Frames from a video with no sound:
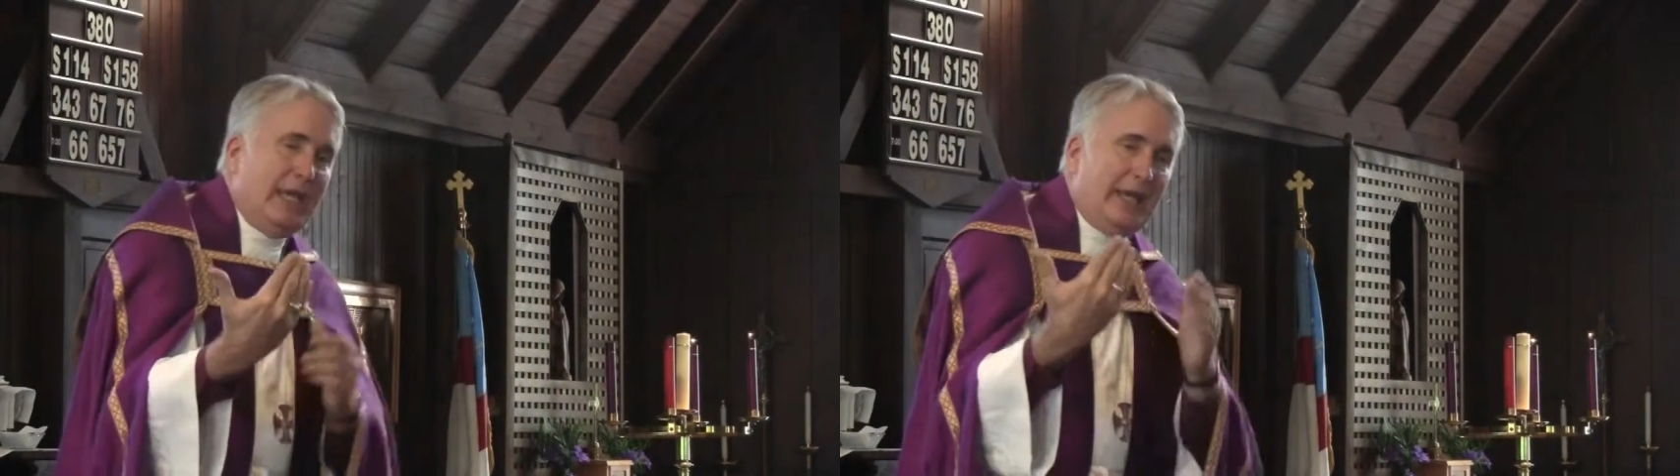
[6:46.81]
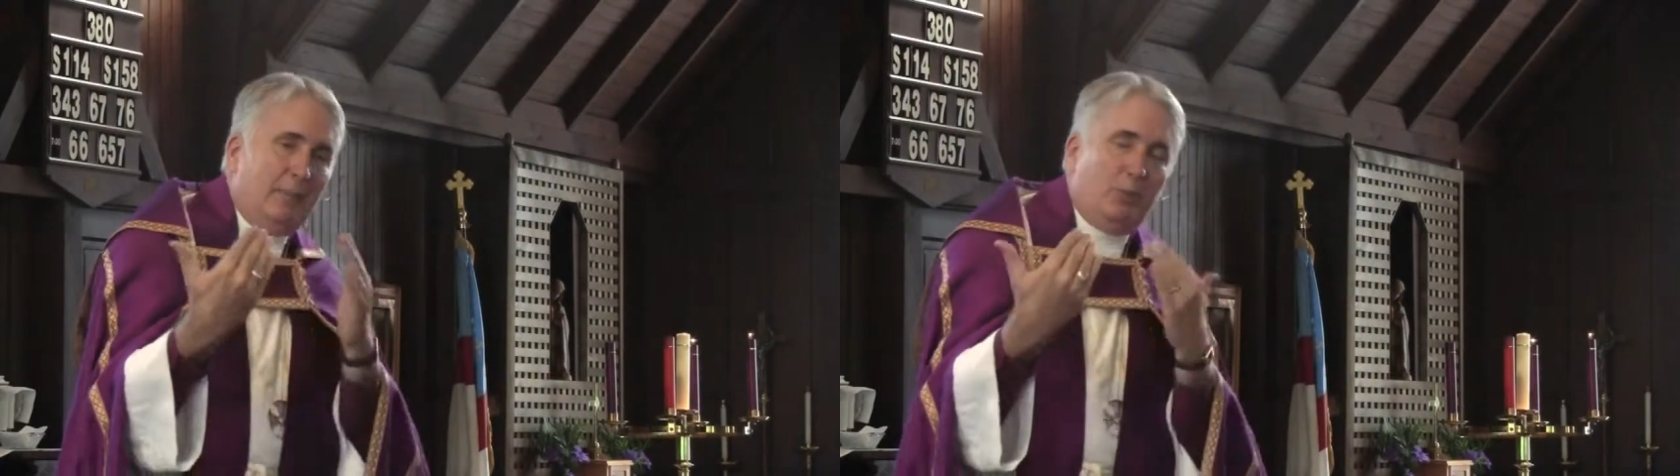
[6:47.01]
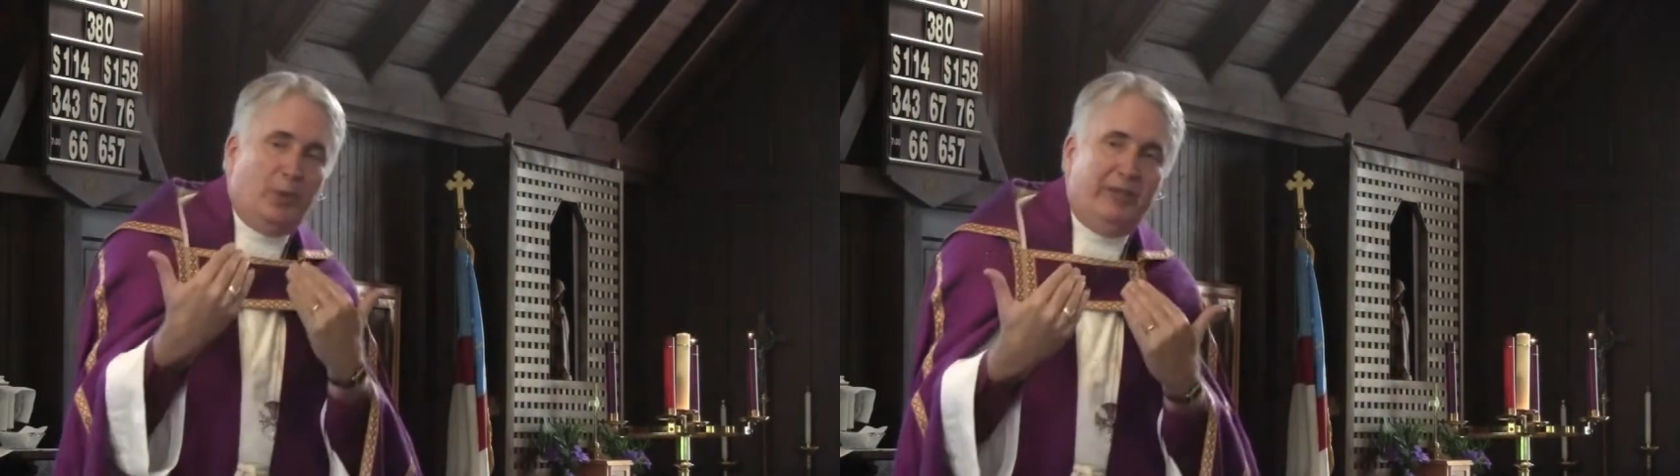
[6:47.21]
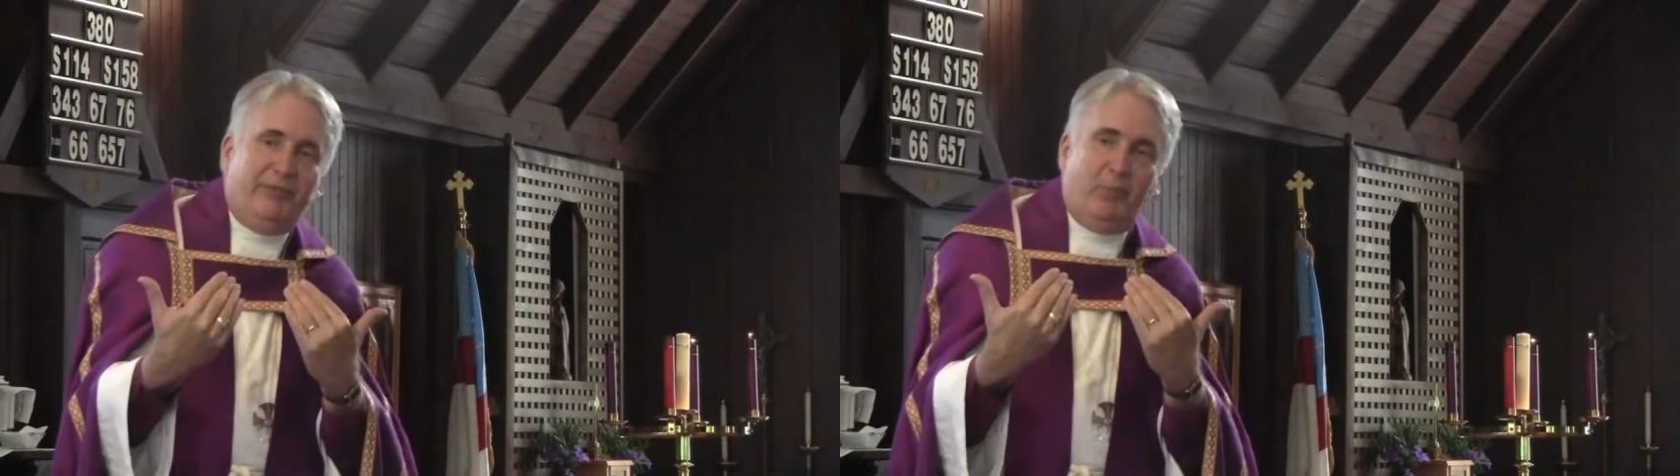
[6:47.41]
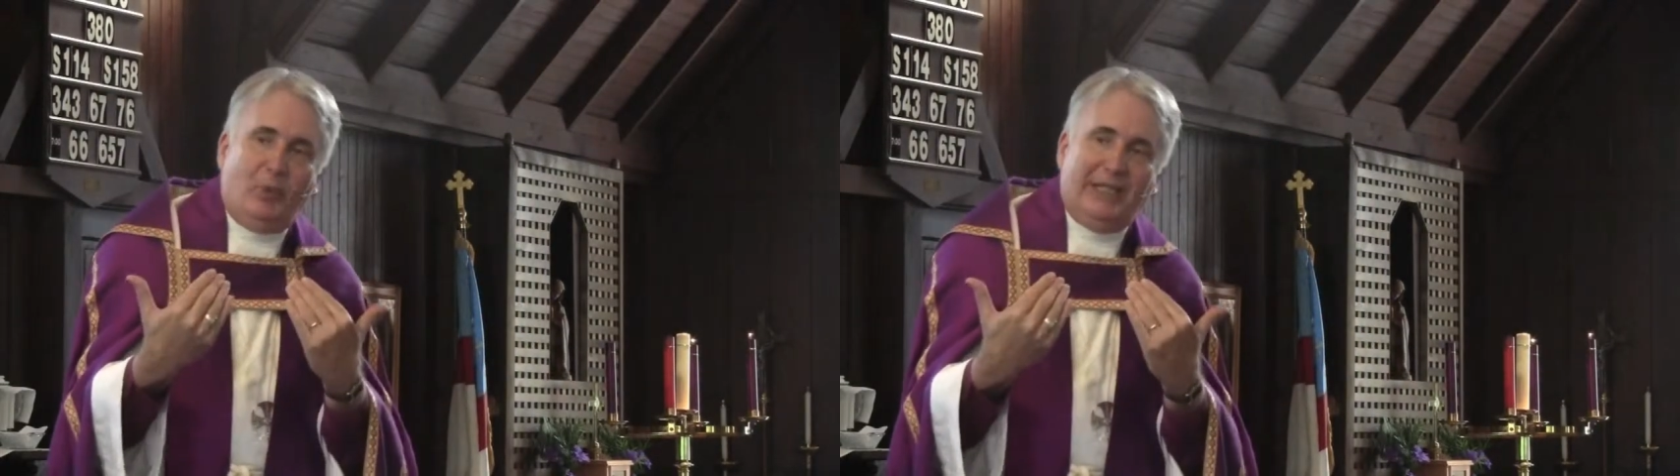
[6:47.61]
at a
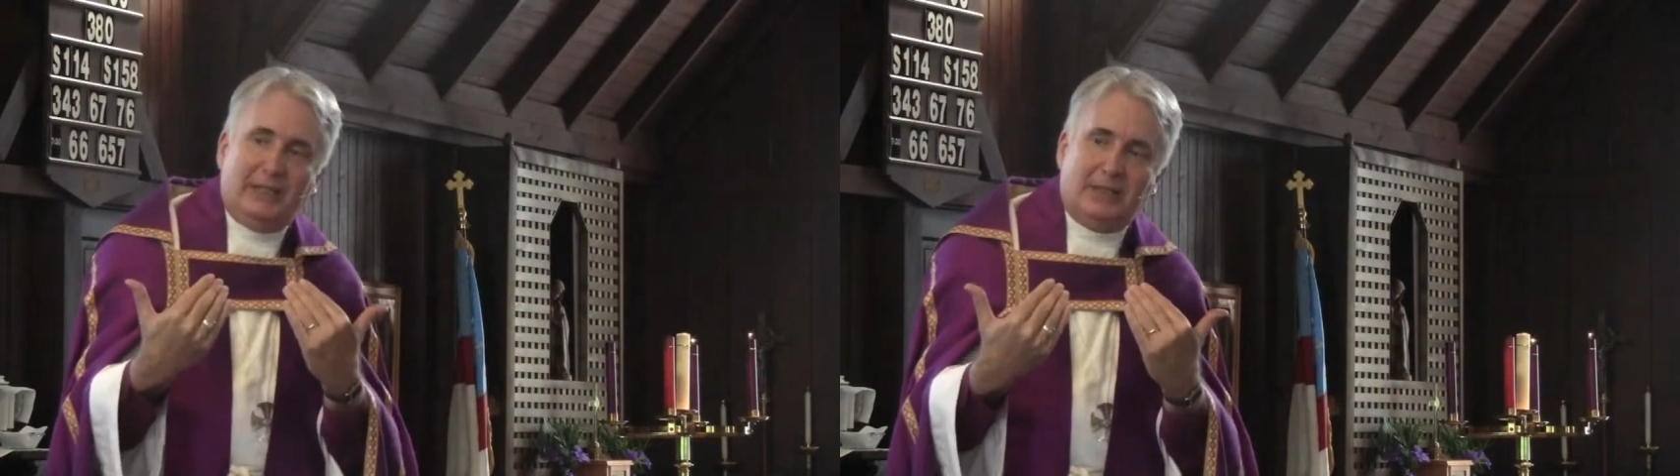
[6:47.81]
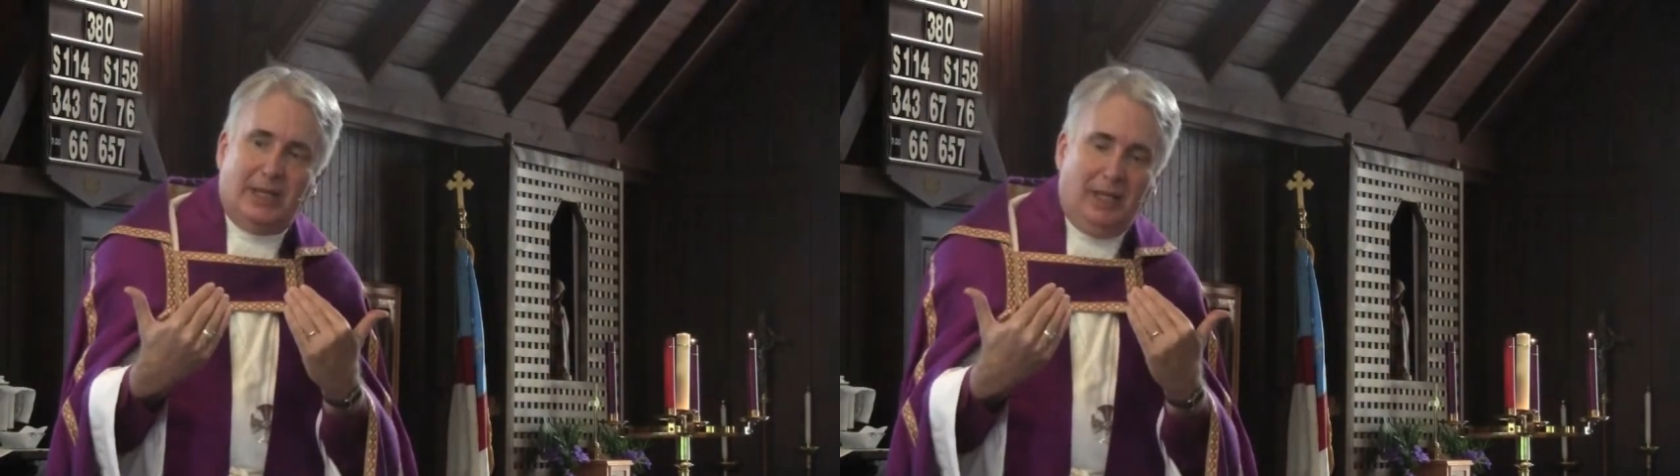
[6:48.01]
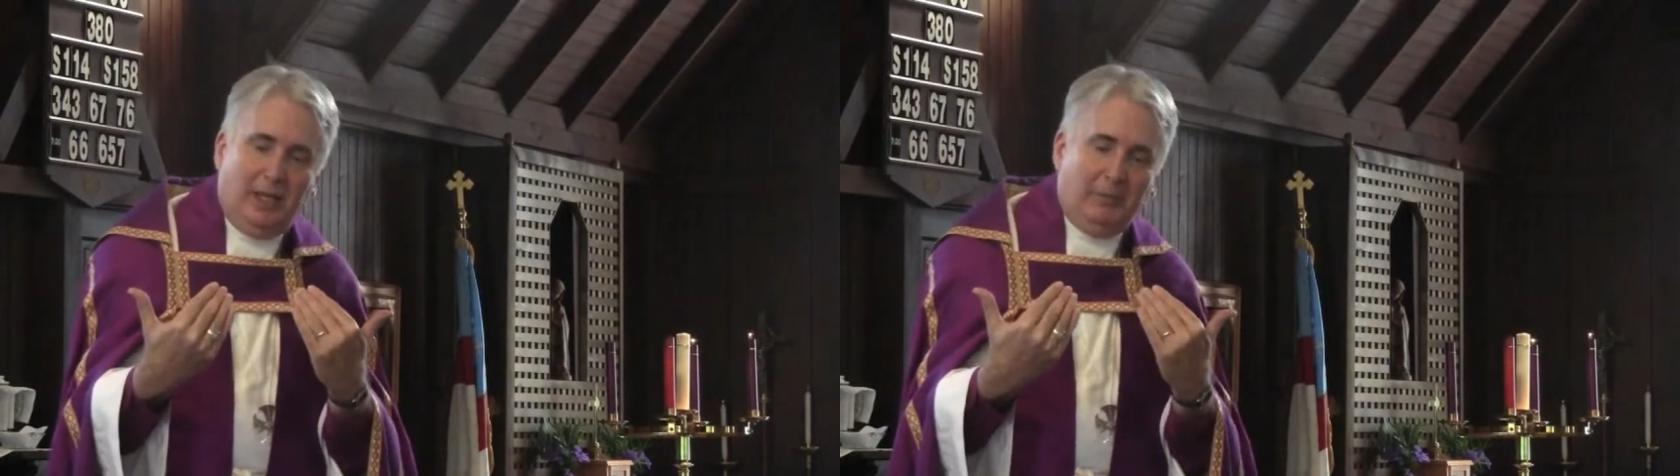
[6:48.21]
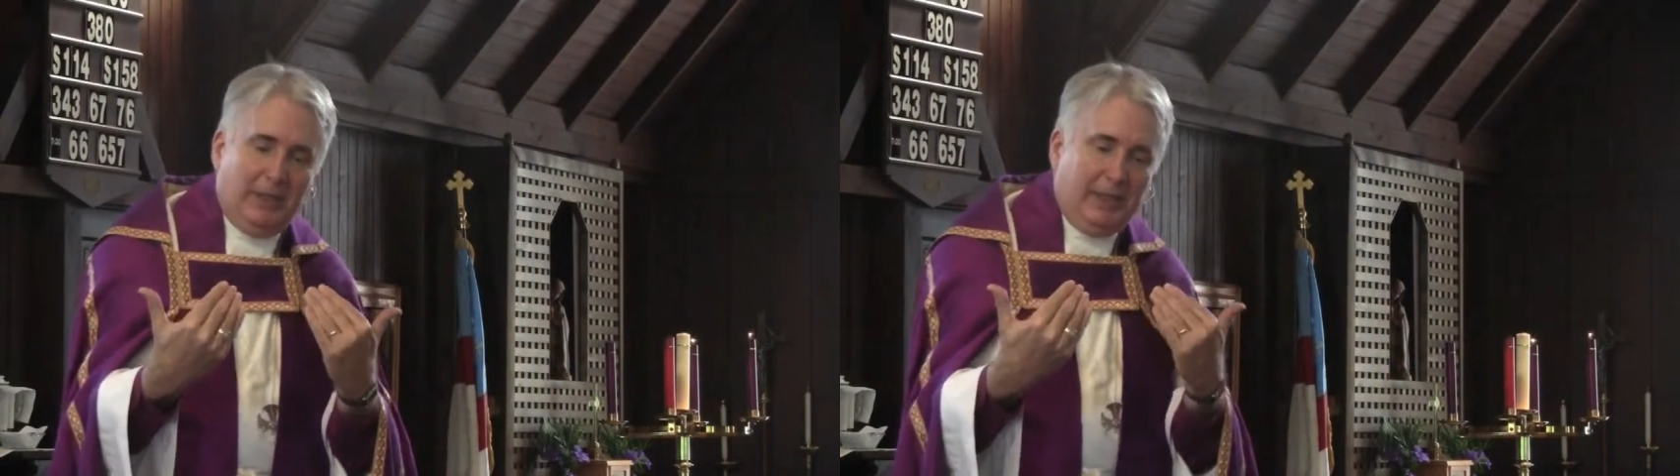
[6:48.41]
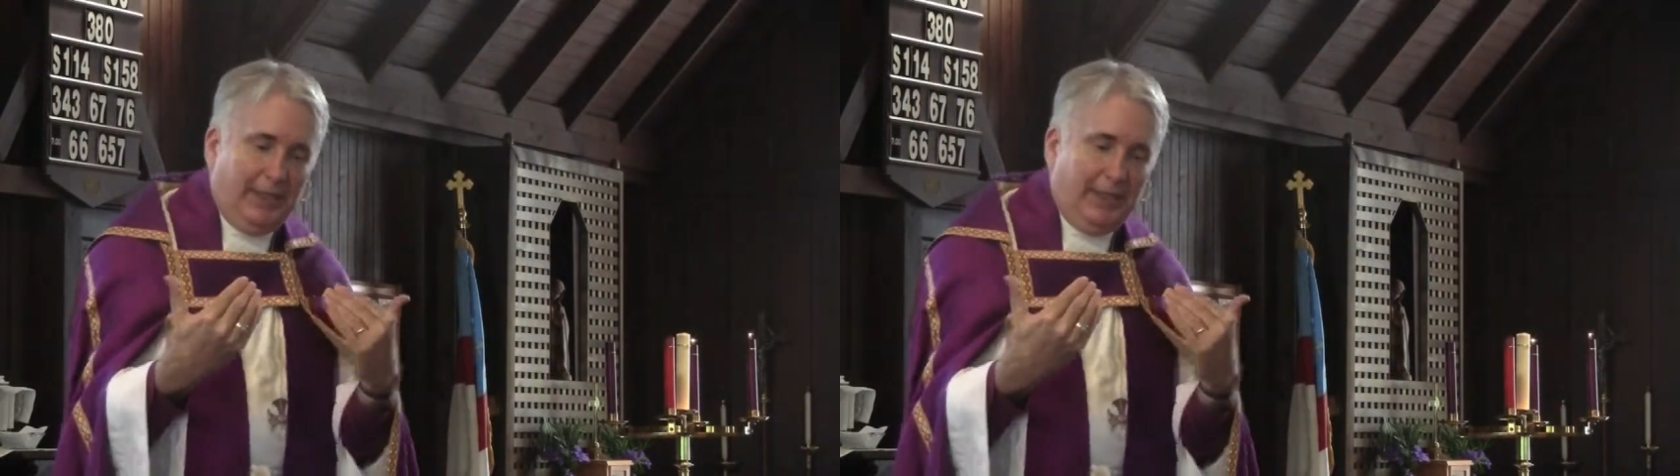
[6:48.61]
brief point in time